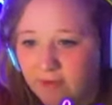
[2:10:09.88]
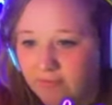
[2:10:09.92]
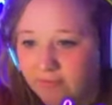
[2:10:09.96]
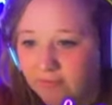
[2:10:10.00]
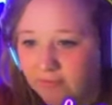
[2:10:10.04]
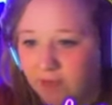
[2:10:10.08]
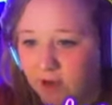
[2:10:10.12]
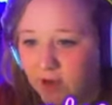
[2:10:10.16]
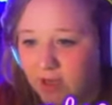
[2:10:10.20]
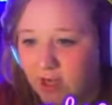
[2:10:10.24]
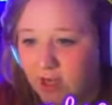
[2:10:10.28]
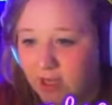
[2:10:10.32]

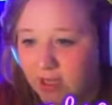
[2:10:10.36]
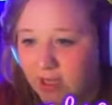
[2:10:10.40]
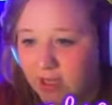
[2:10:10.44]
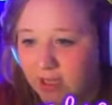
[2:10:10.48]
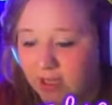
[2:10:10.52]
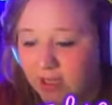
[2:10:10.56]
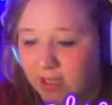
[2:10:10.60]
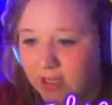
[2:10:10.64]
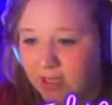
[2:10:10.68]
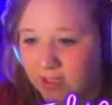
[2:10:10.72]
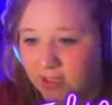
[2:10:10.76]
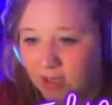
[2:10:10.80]

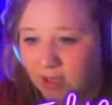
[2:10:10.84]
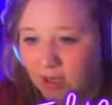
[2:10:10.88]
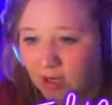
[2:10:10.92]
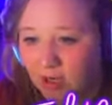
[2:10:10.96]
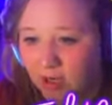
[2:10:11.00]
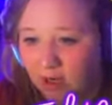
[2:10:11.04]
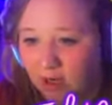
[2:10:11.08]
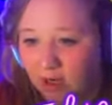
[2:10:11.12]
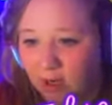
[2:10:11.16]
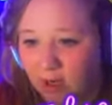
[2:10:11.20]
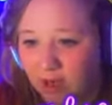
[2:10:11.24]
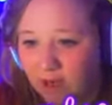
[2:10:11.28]
front. Look
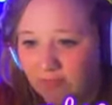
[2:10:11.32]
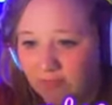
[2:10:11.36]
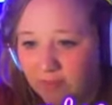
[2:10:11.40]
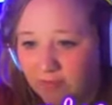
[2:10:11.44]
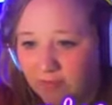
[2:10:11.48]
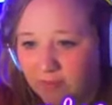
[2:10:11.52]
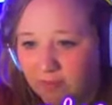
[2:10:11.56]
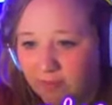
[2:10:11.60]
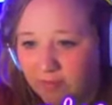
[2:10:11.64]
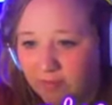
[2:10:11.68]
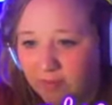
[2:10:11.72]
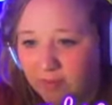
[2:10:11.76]

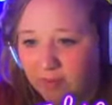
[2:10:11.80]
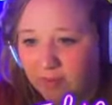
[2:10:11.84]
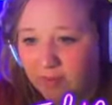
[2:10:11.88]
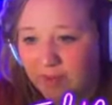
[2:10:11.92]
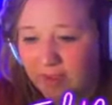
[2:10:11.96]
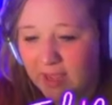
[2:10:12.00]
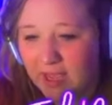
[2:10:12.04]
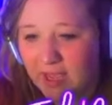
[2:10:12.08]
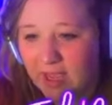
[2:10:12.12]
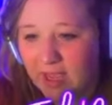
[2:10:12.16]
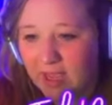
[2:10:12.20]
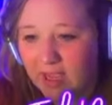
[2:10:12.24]
awful from the
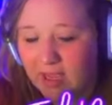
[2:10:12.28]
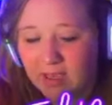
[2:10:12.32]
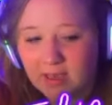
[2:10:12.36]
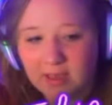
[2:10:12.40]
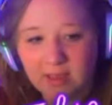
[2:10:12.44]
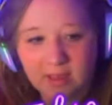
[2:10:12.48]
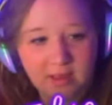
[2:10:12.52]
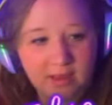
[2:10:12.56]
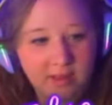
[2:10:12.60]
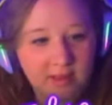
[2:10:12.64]
back.